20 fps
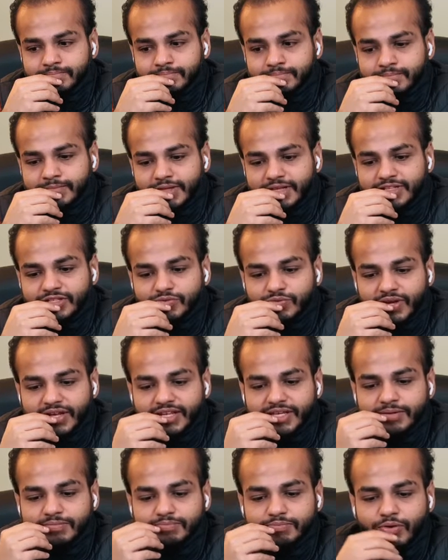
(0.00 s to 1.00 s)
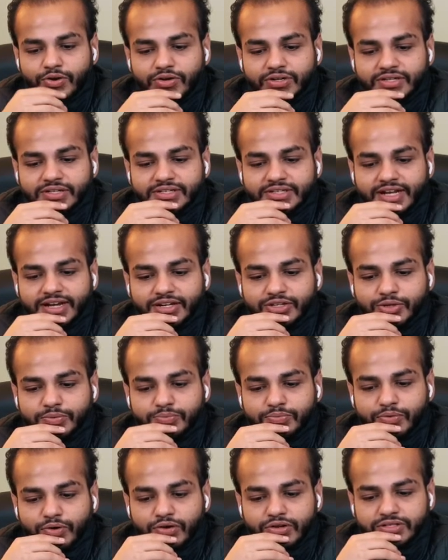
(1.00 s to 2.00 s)
It's very important that you
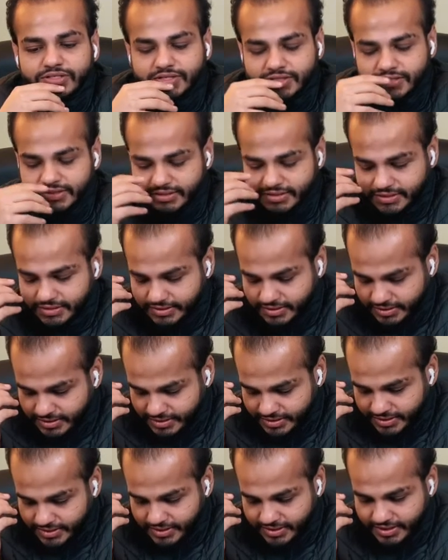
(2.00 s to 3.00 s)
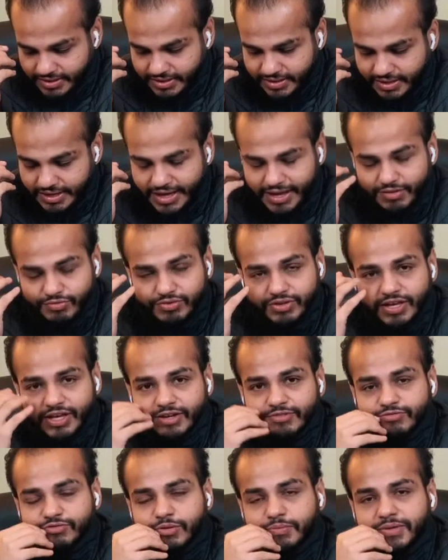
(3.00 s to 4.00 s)
process every
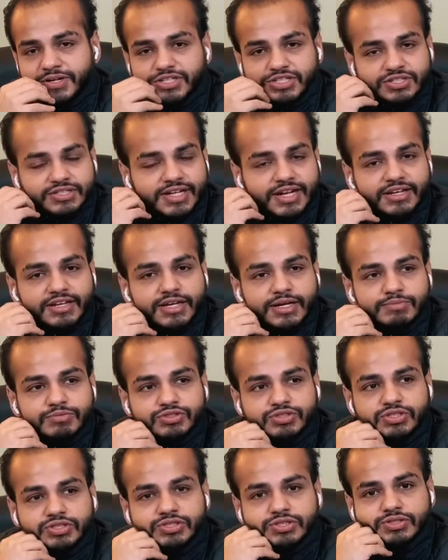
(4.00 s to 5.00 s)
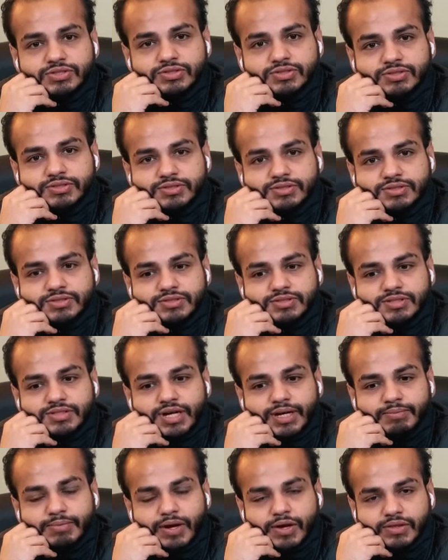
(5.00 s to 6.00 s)
information that comes to you
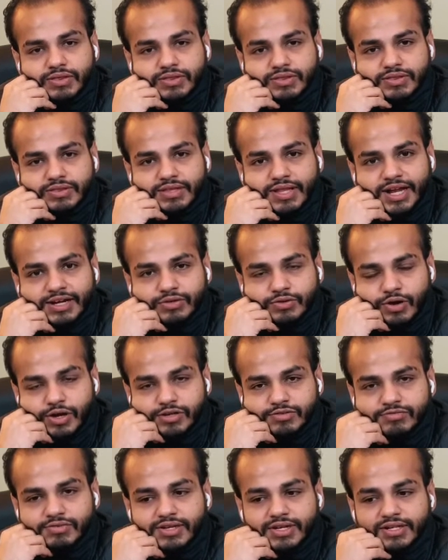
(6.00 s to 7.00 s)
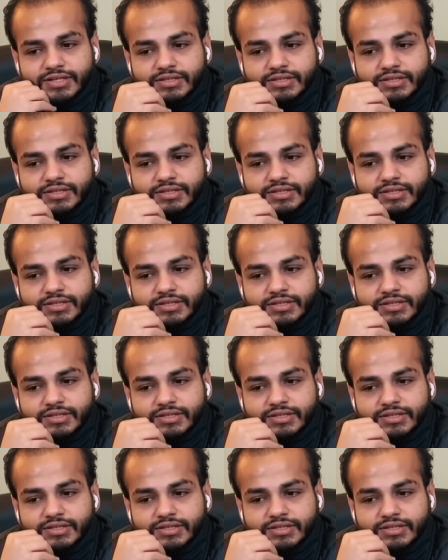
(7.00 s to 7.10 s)
about that conflict.